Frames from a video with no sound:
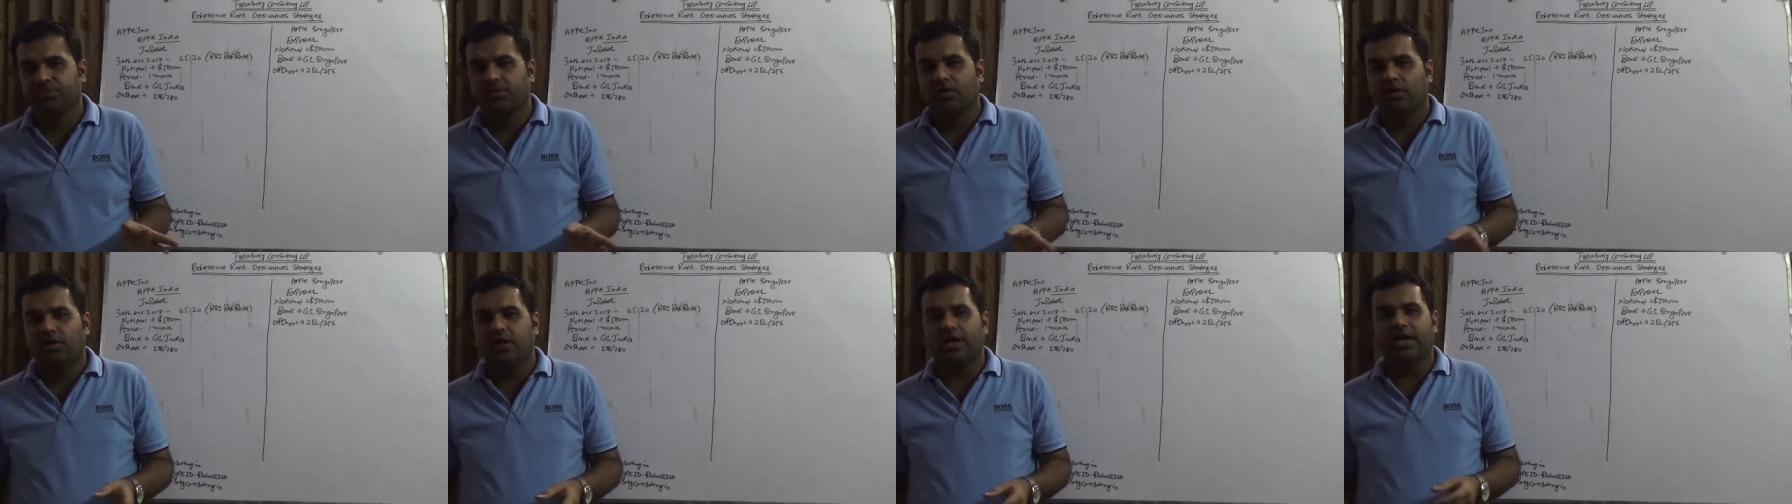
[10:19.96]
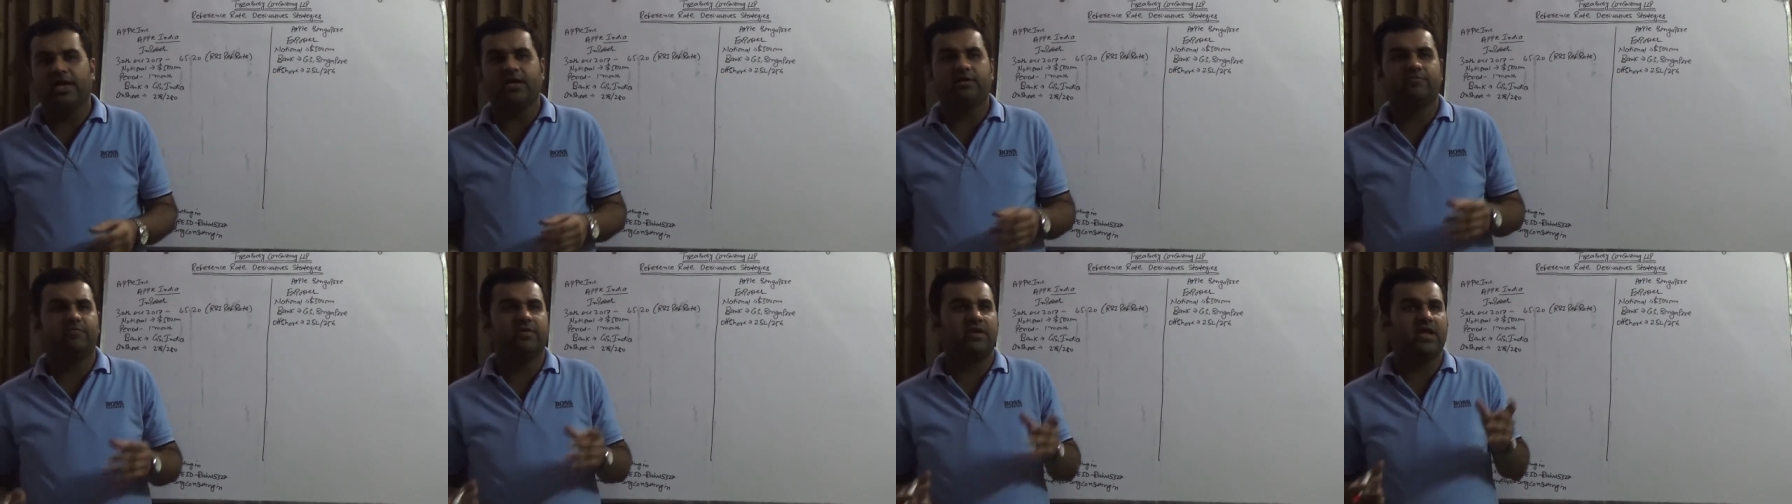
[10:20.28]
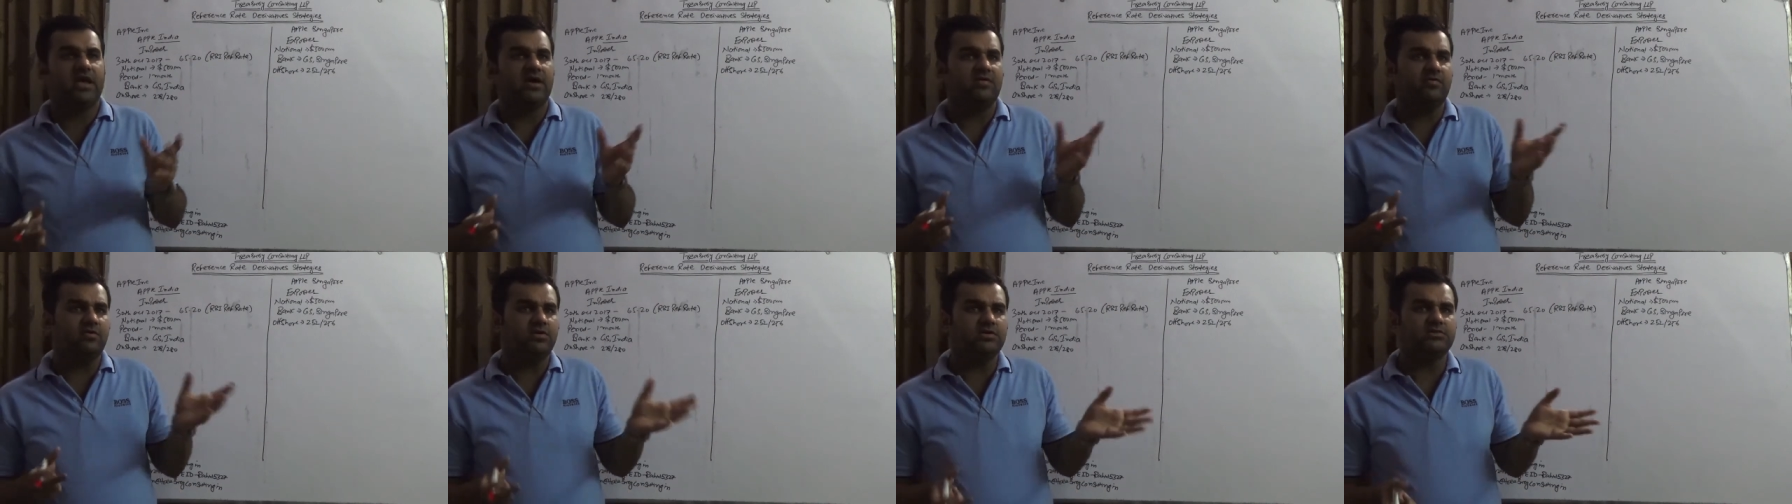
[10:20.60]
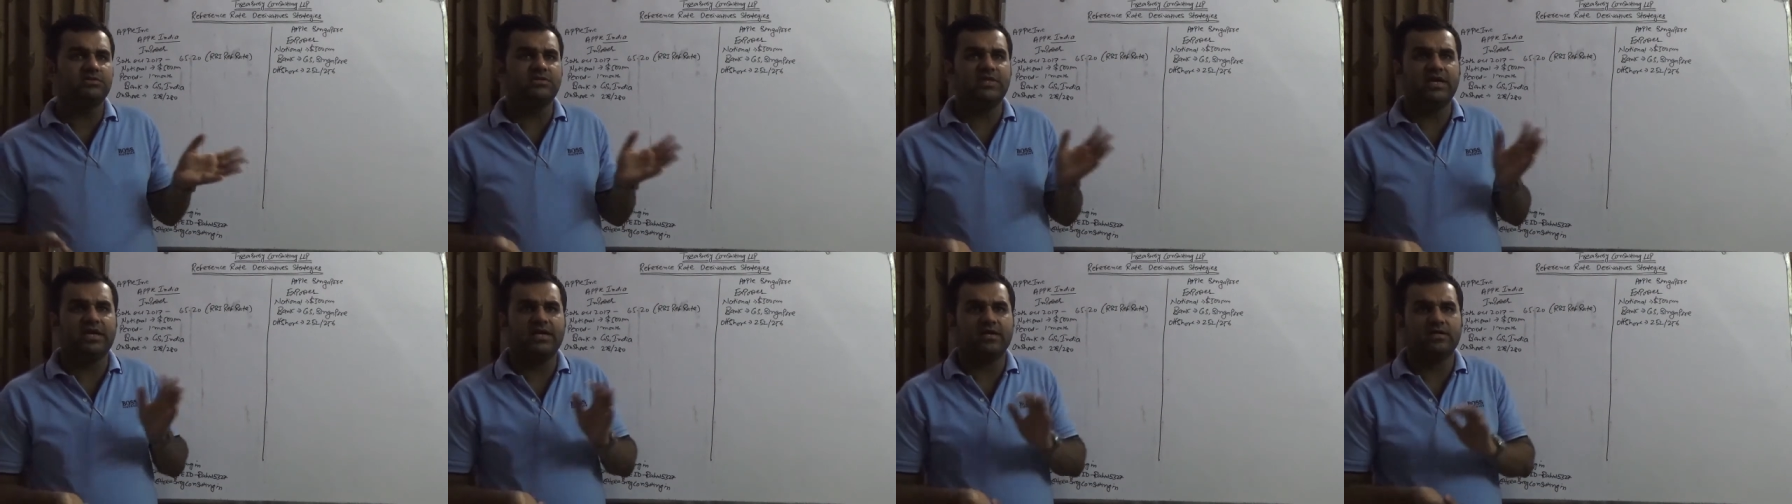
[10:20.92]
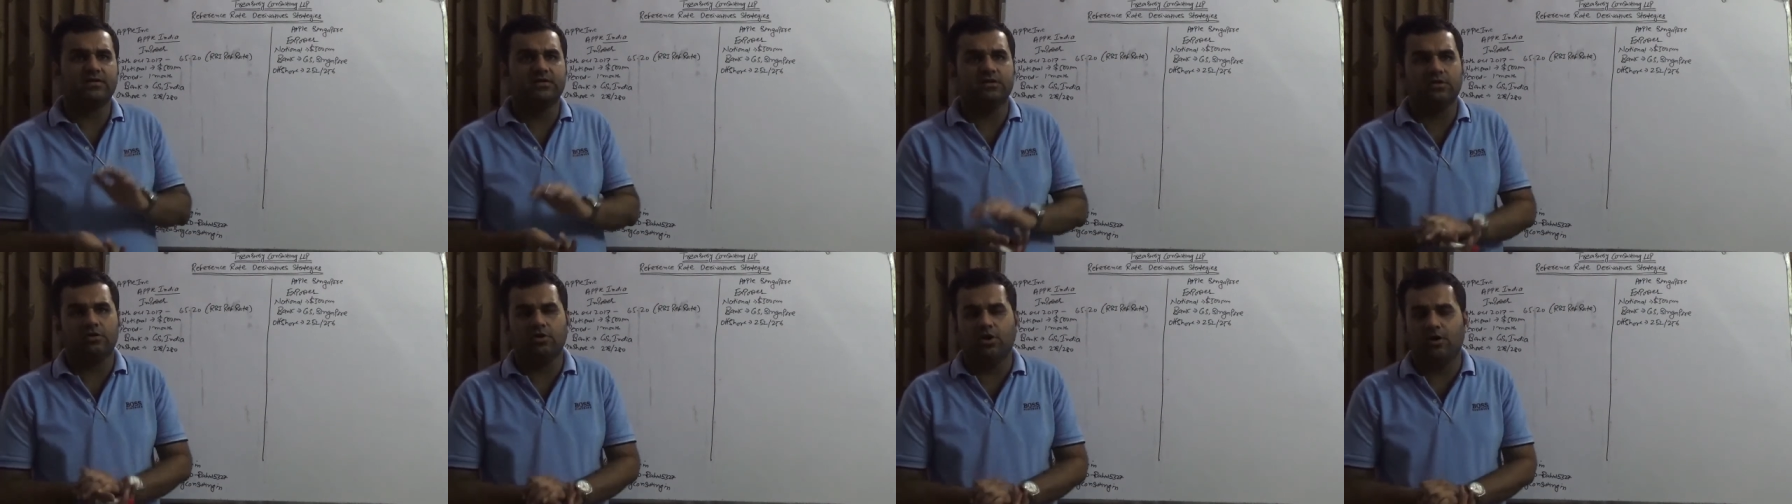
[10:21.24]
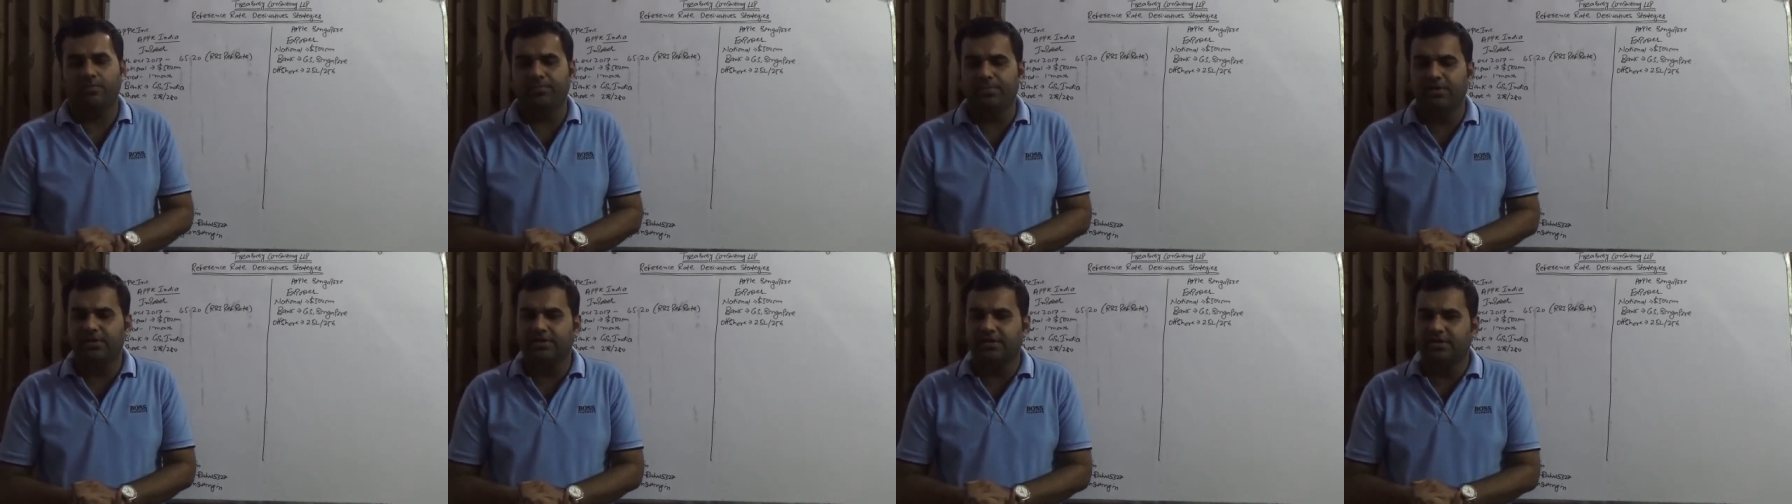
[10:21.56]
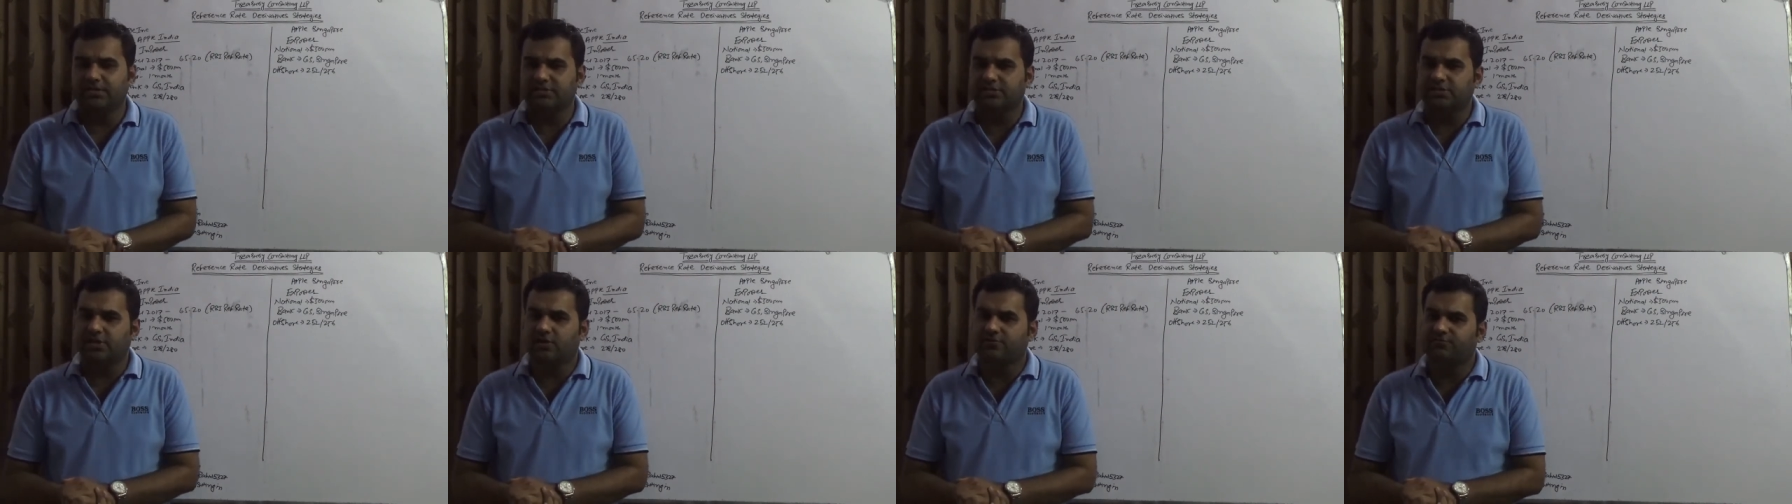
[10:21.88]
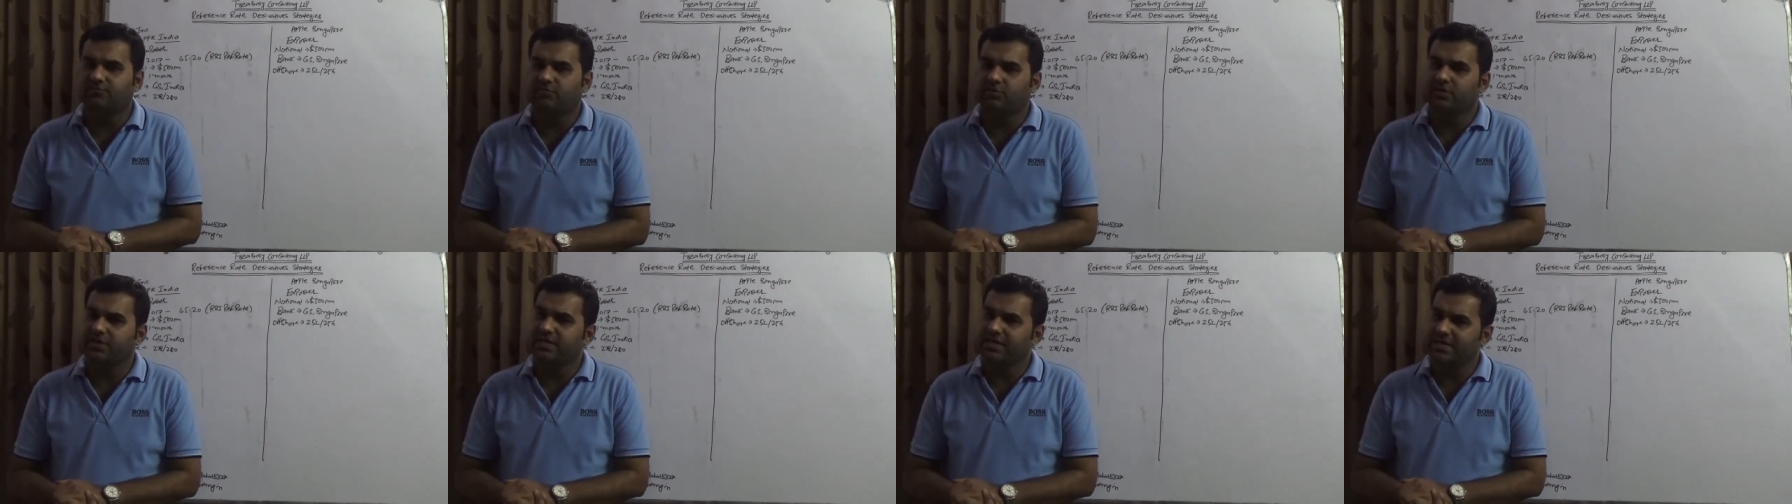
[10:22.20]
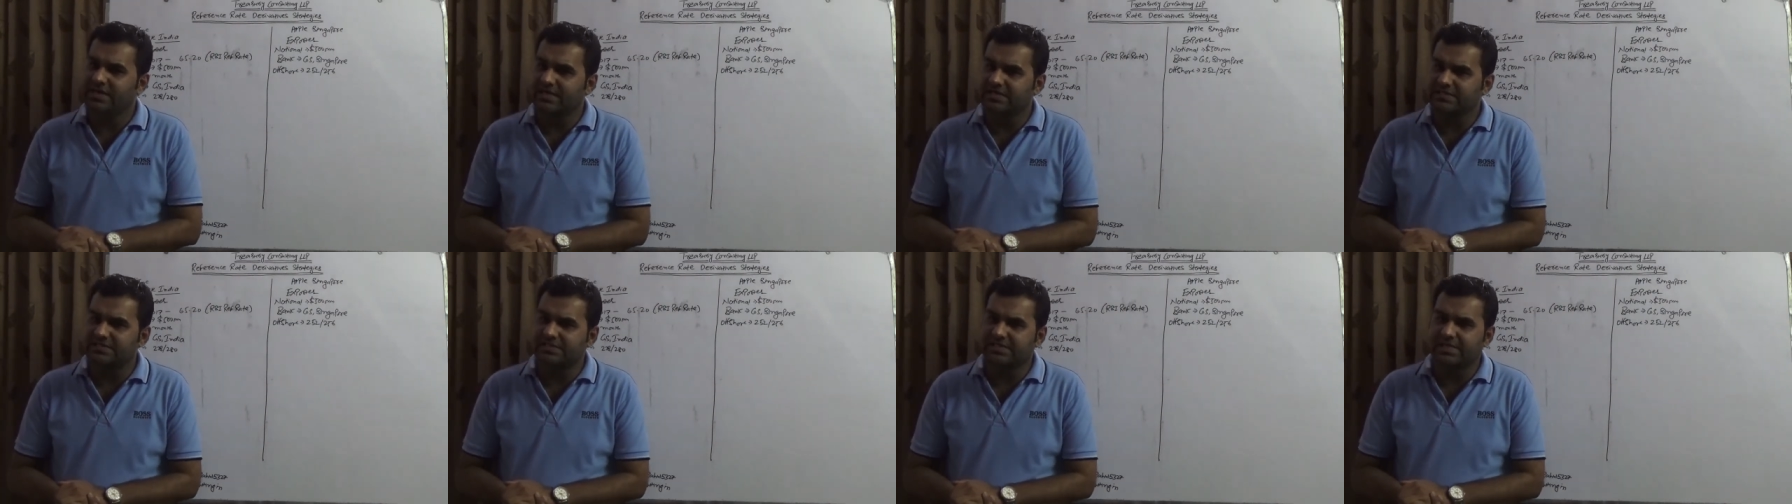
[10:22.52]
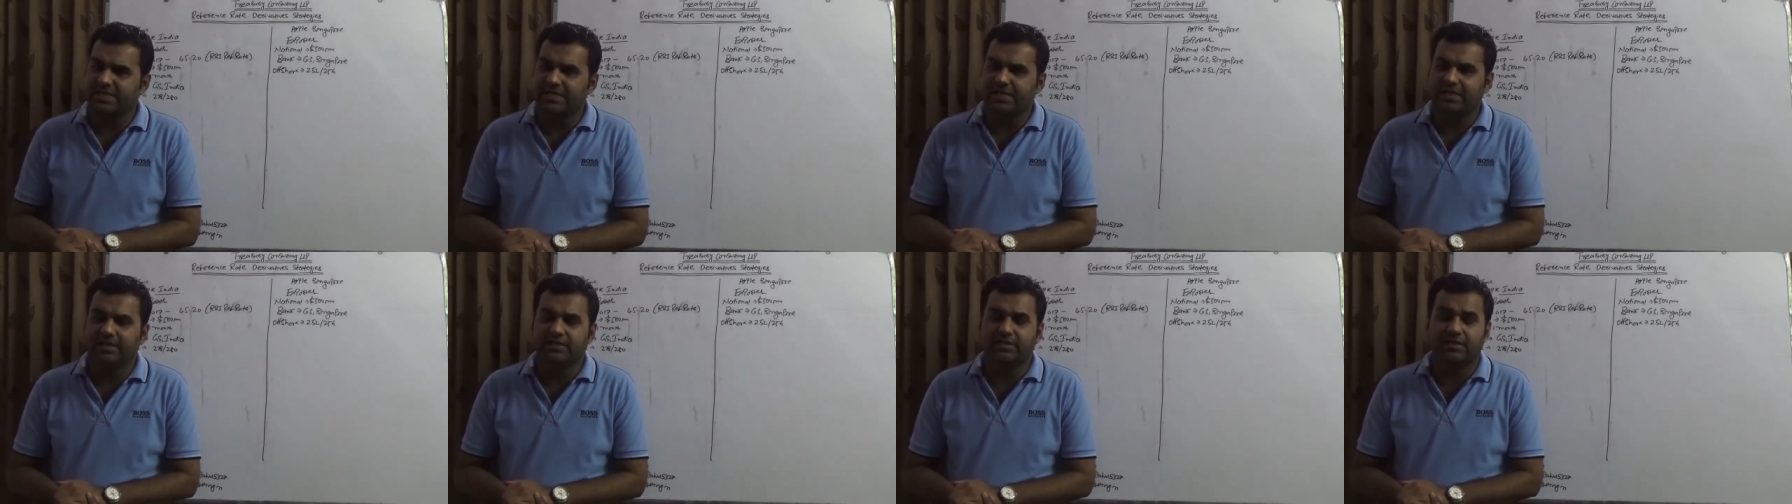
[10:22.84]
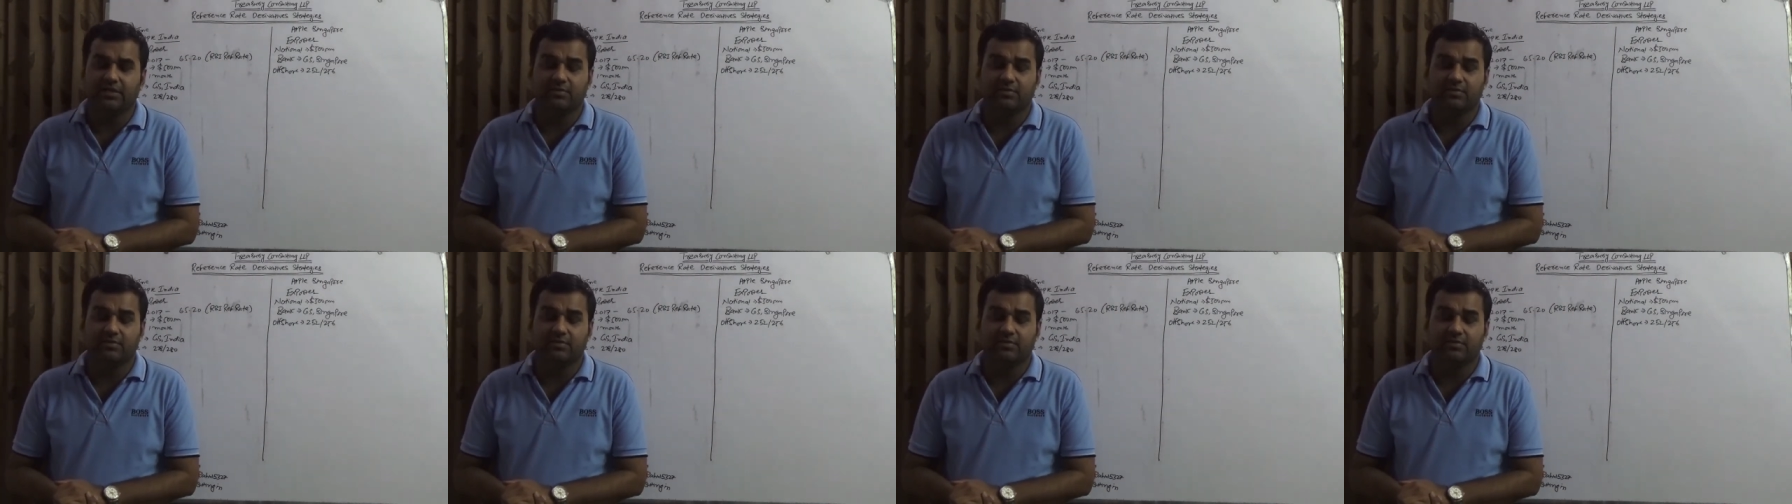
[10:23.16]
Like when I was the, the corporate treasurer for EXL,